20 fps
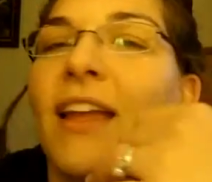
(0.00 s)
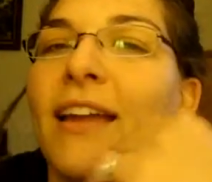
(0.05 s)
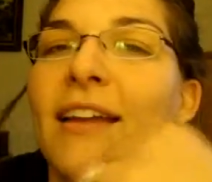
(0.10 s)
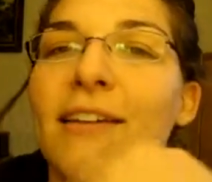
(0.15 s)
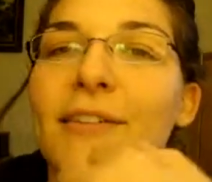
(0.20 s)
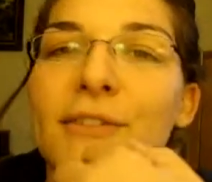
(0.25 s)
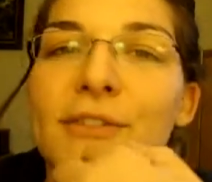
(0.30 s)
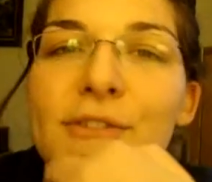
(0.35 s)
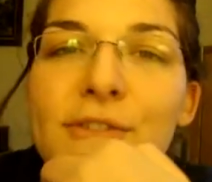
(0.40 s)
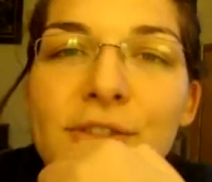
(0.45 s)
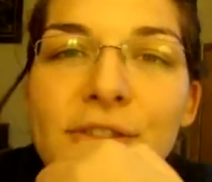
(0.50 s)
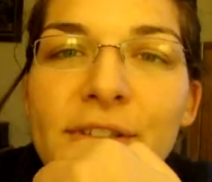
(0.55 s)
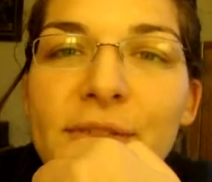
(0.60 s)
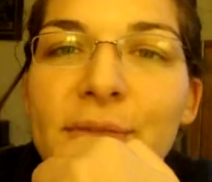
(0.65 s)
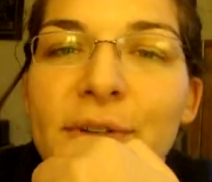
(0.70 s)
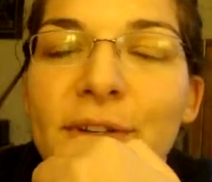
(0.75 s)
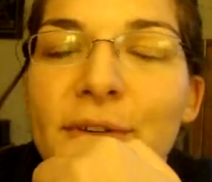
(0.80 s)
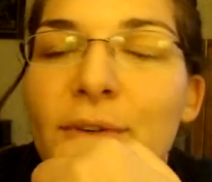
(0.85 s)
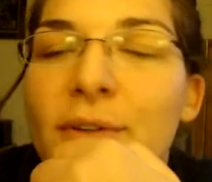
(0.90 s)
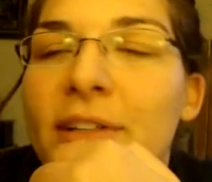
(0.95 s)
don't usually
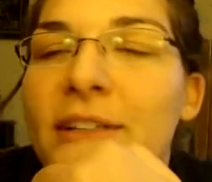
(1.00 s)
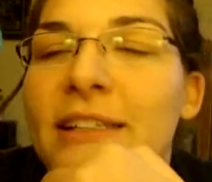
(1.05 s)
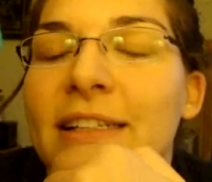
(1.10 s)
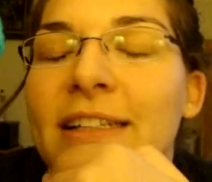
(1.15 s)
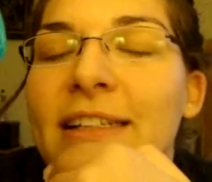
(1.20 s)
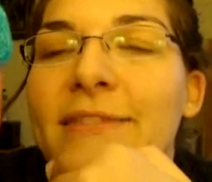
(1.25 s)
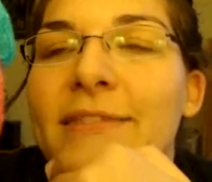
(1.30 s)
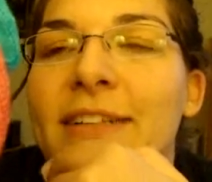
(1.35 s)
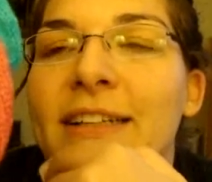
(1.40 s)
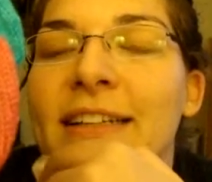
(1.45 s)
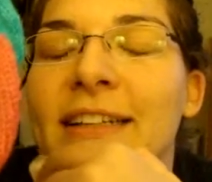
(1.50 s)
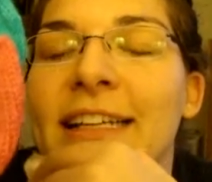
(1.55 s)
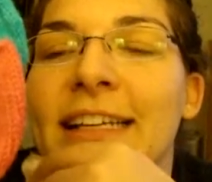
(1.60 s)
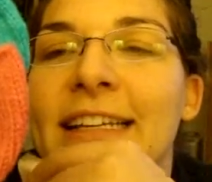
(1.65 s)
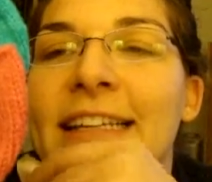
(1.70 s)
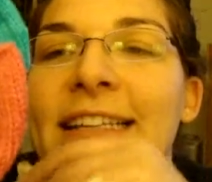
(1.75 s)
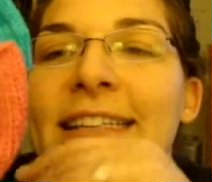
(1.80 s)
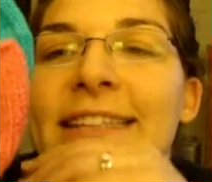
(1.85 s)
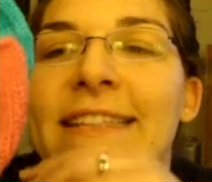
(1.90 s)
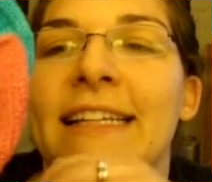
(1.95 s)
record in the evening
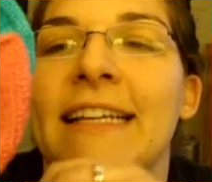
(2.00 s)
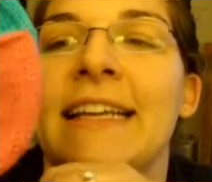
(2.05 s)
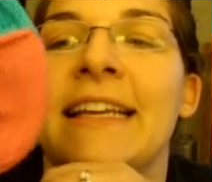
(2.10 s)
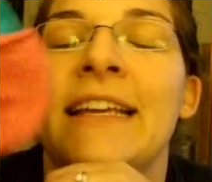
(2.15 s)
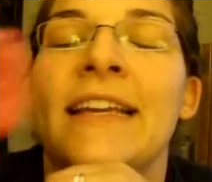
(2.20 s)
like this.